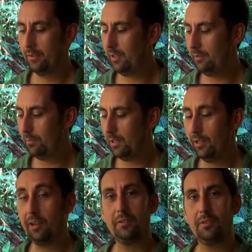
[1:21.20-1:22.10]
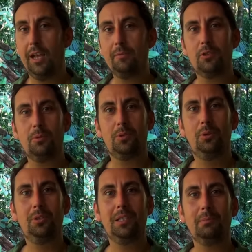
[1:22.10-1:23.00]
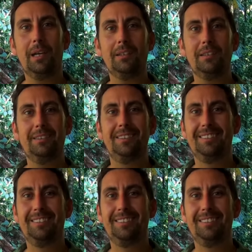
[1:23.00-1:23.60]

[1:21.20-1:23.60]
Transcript: I'm, uh, I, I haven't stopped talking about it.